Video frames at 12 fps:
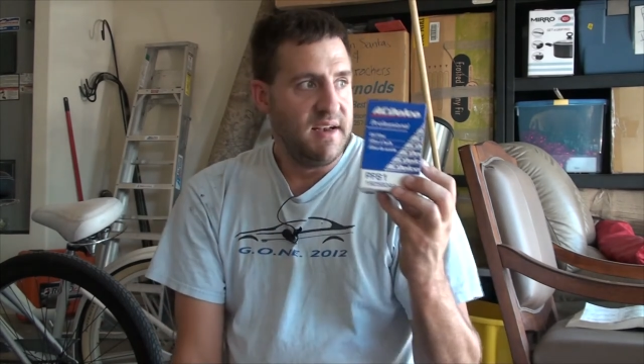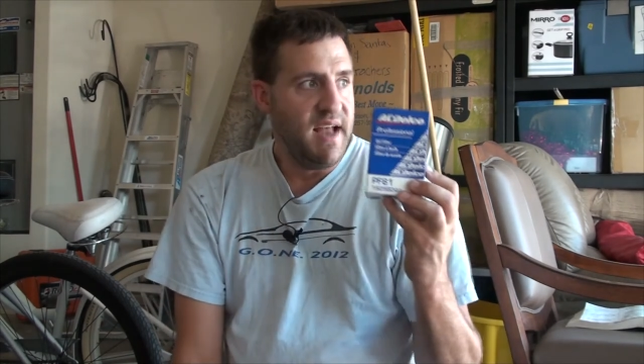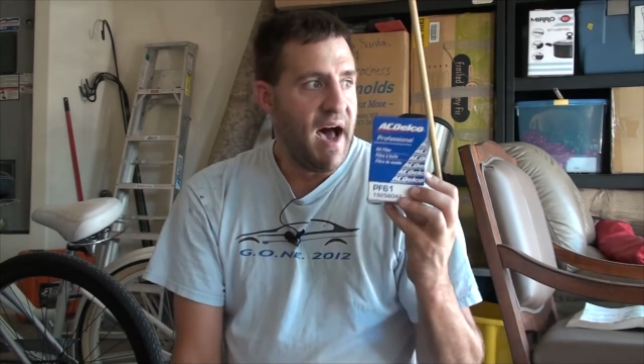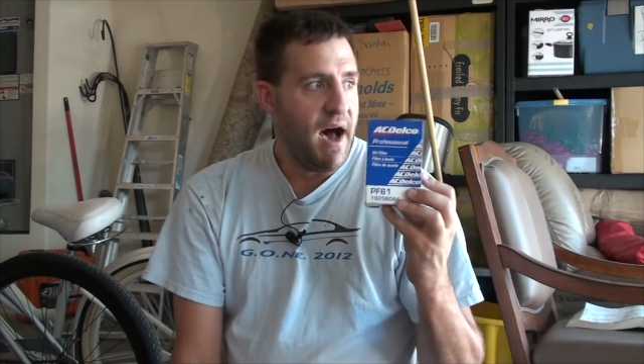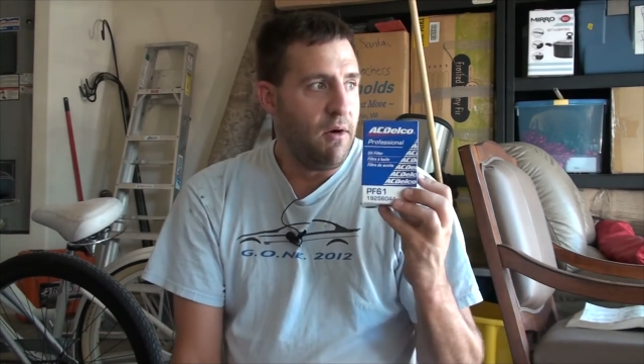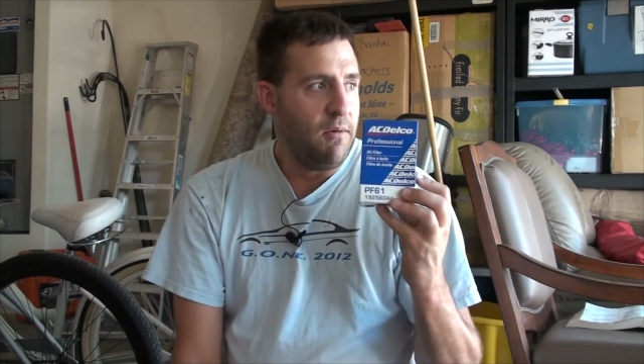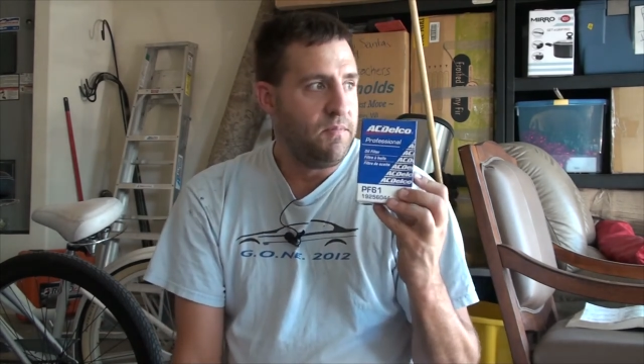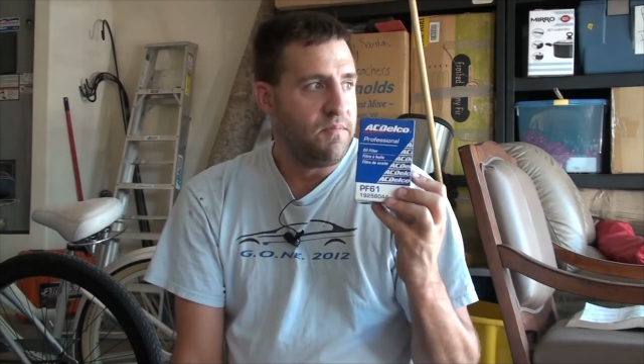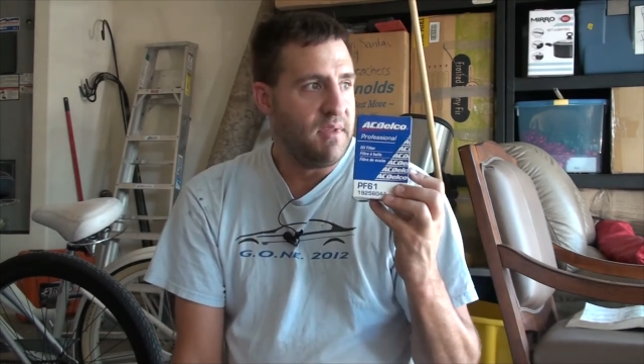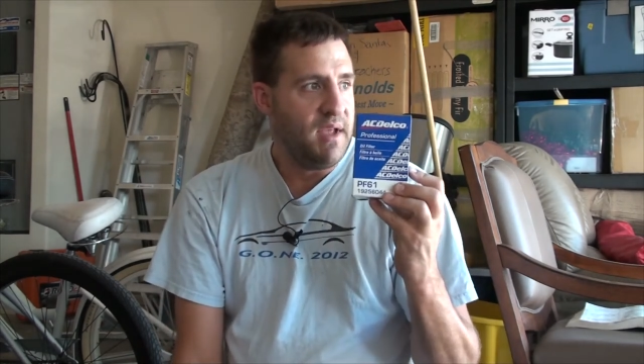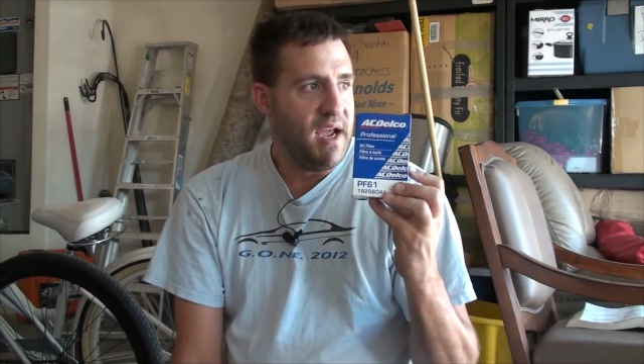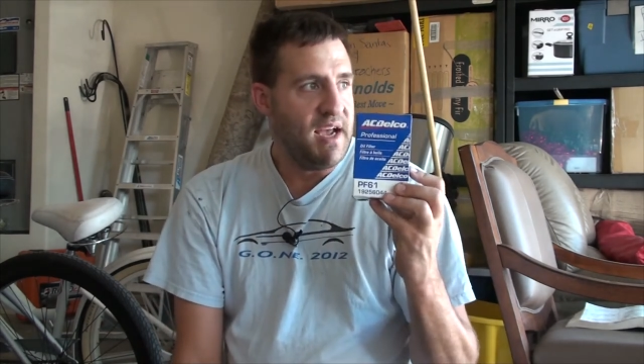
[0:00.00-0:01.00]
Now,
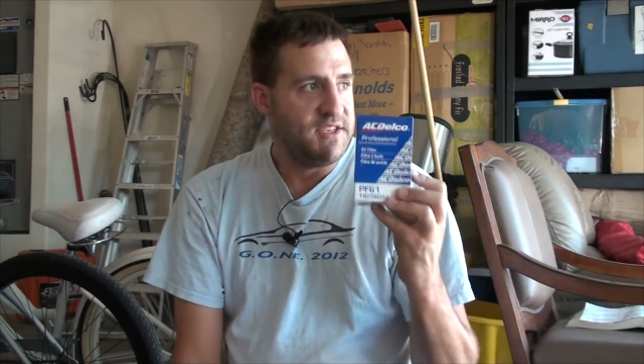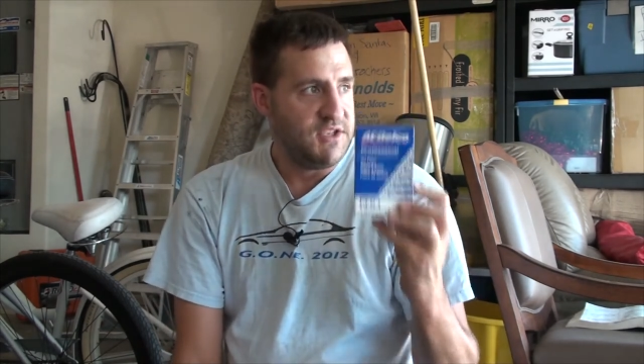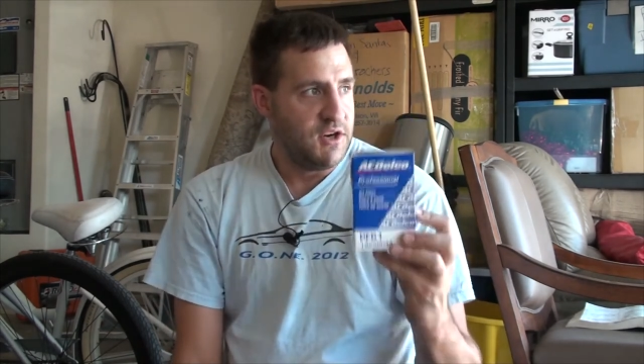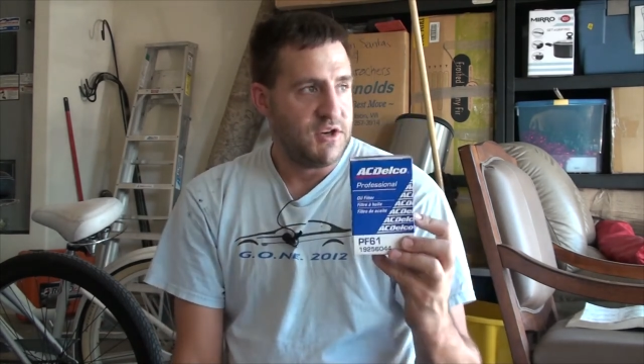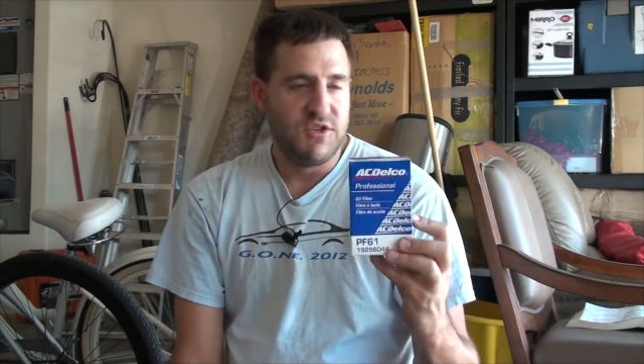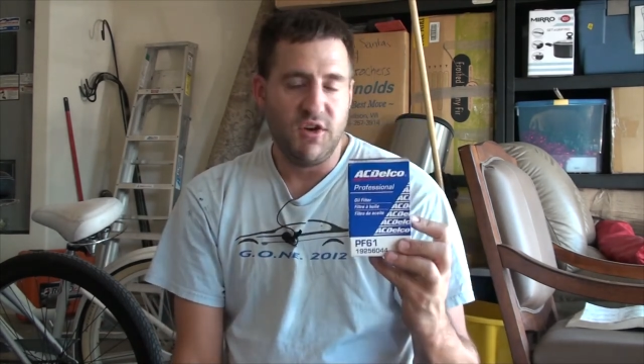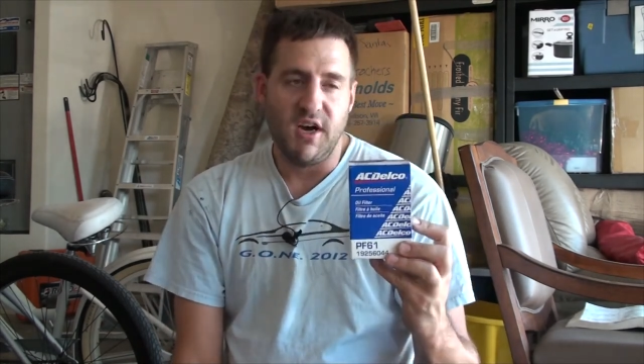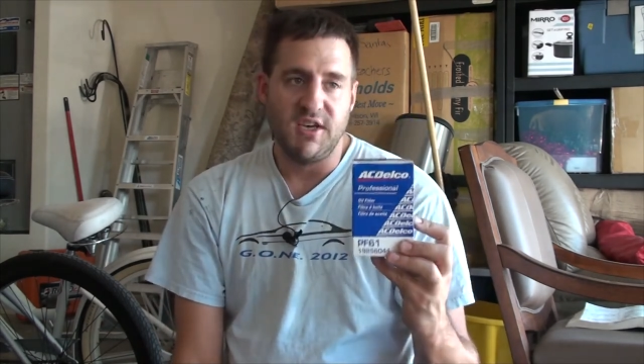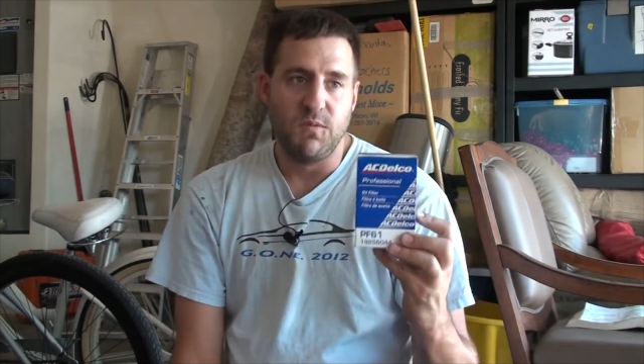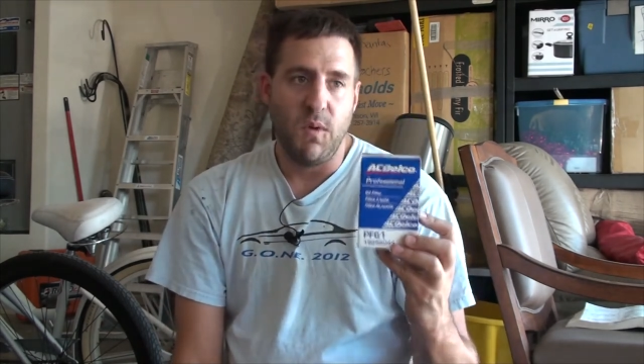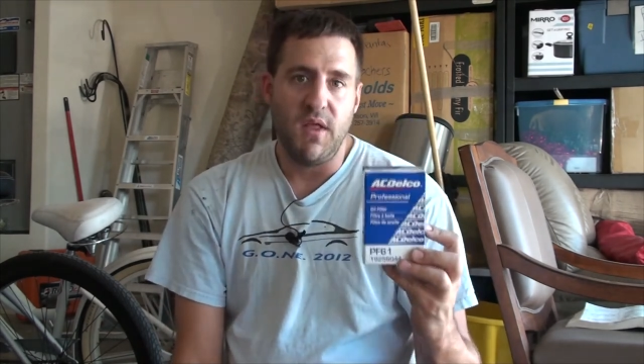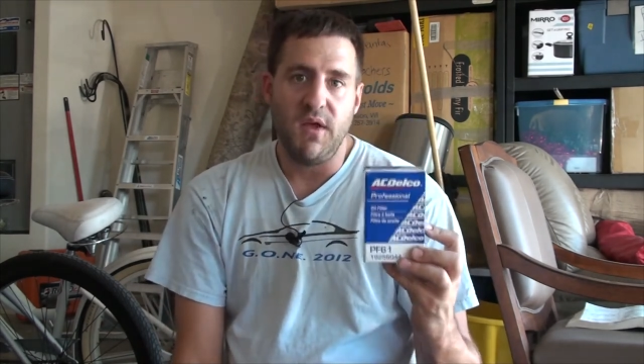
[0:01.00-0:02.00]
it's your
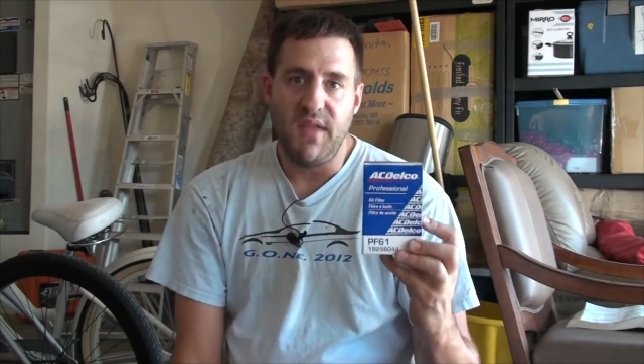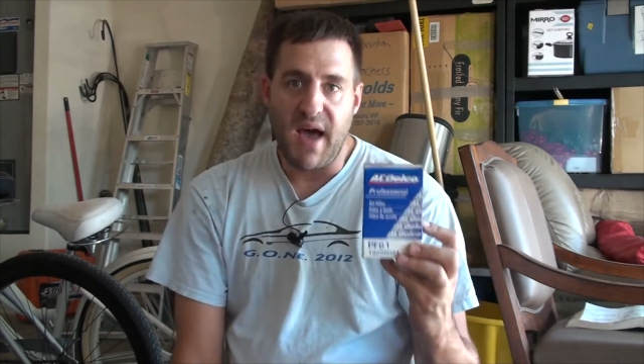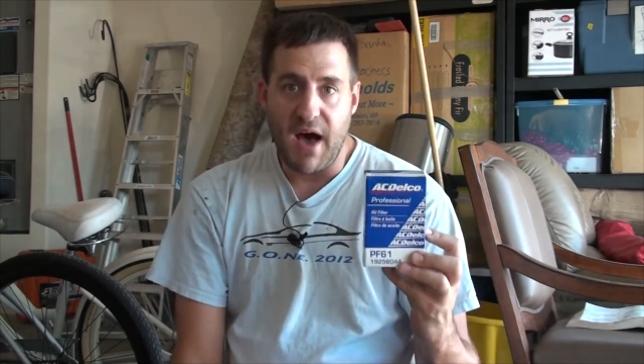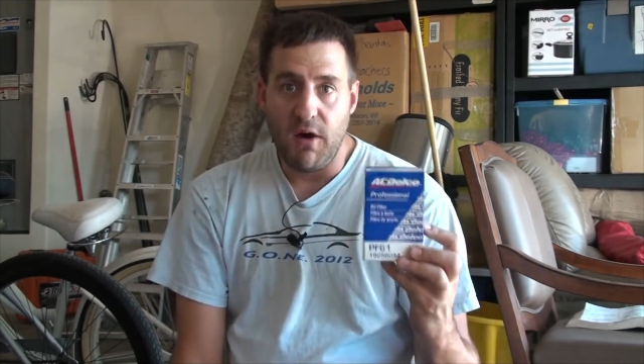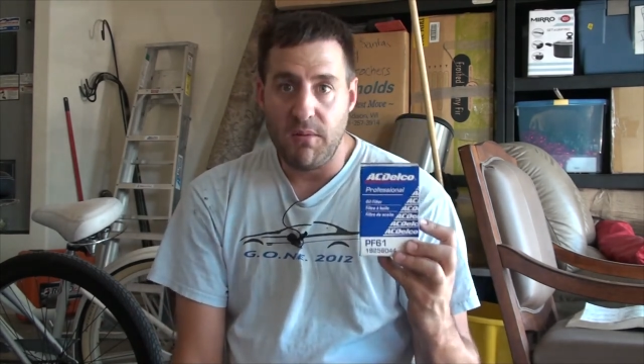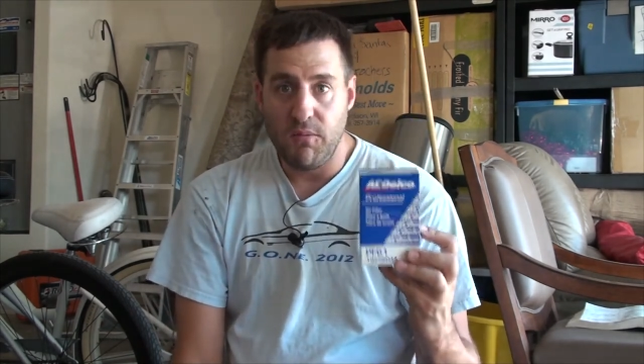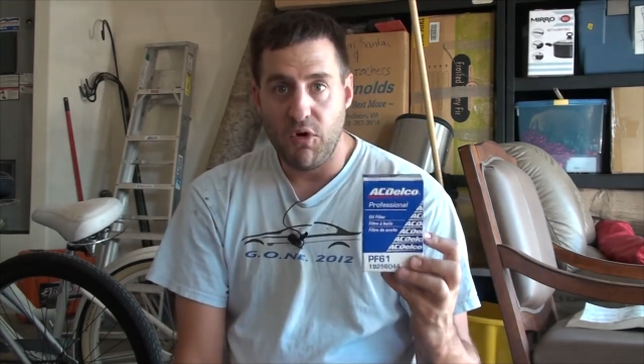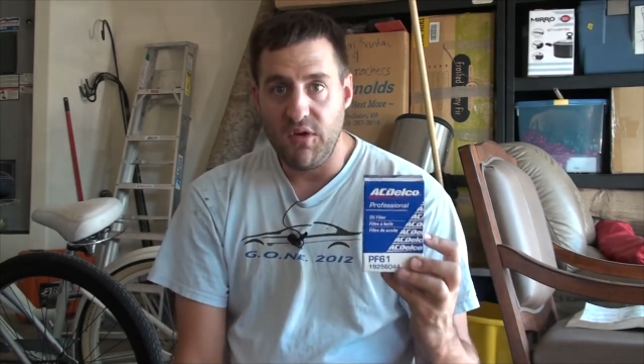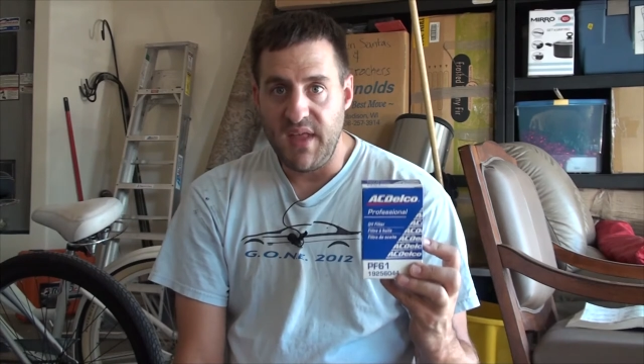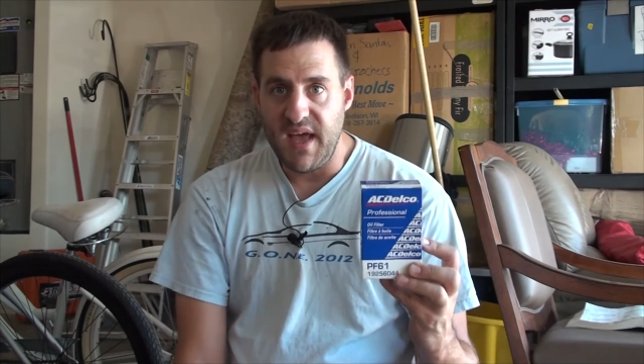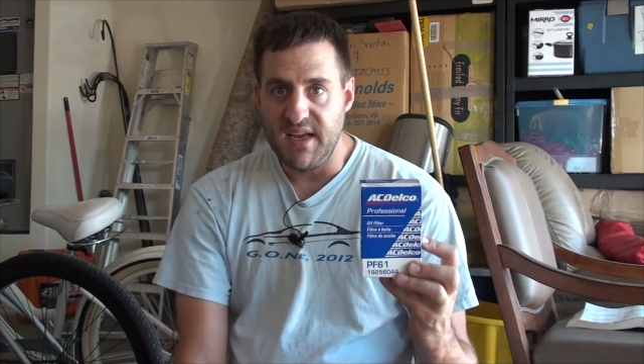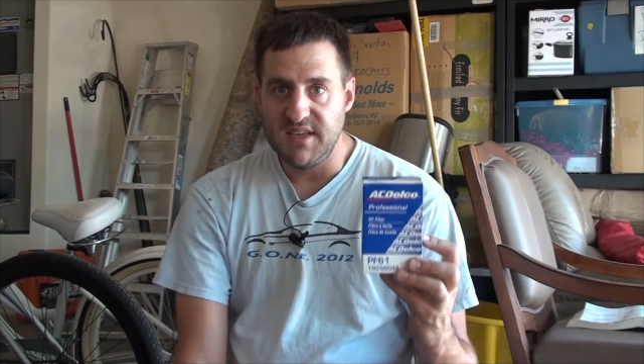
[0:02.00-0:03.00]
choice whether the how
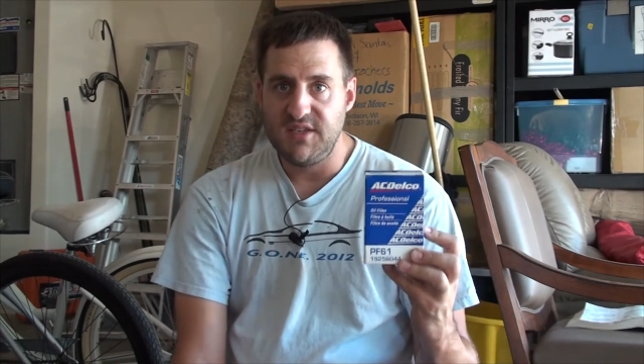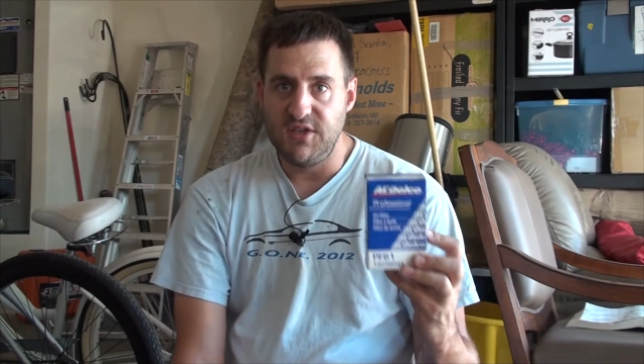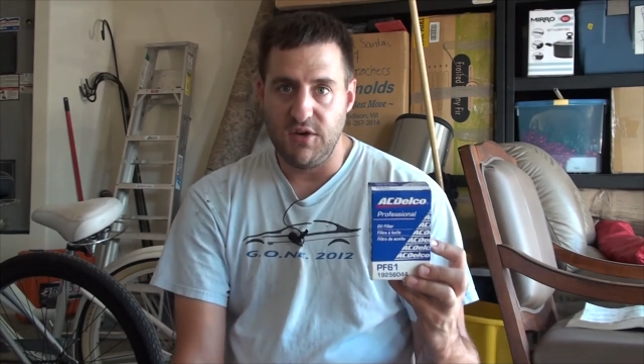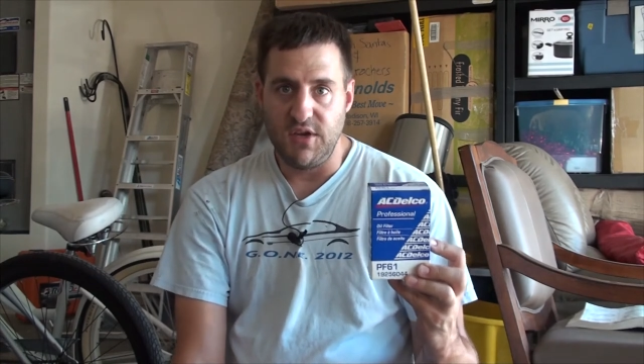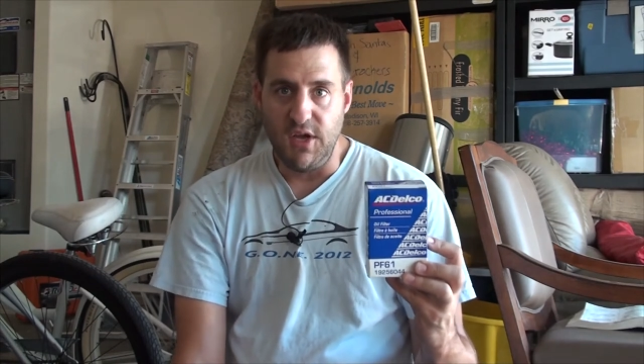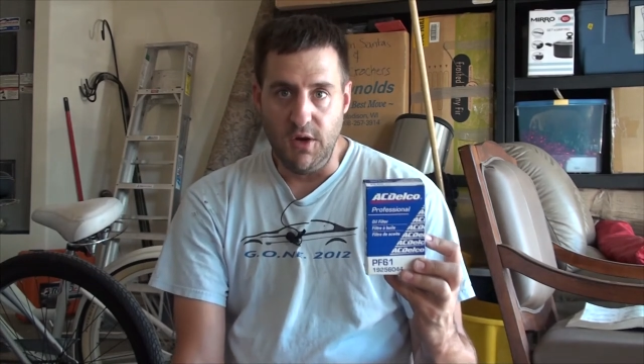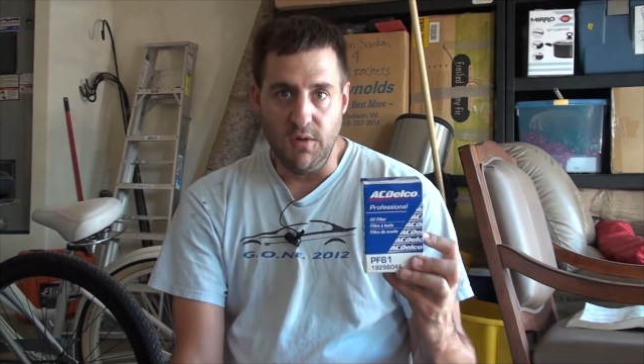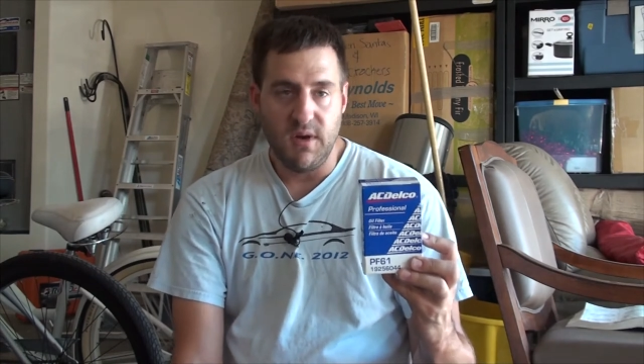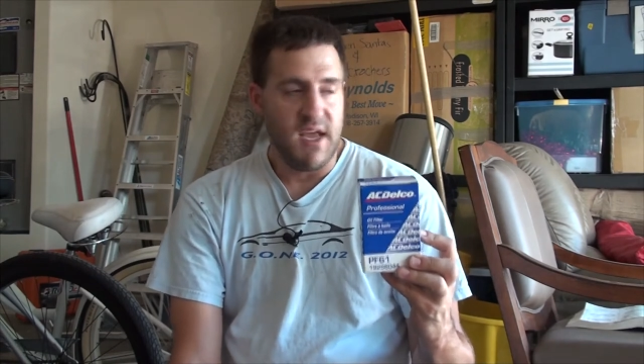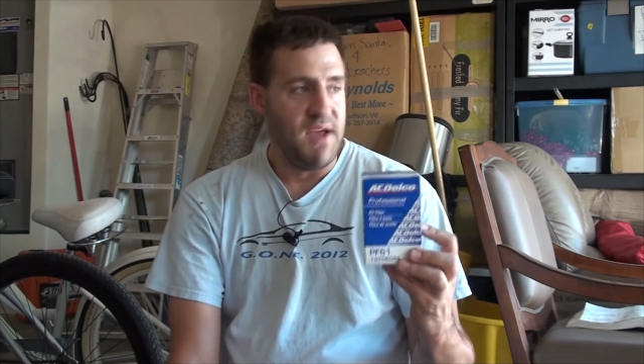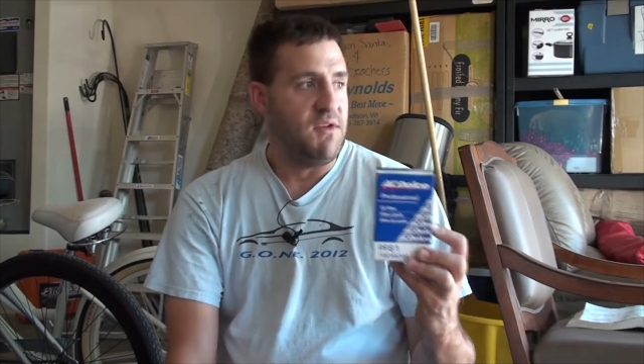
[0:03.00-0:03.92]
important that is to you.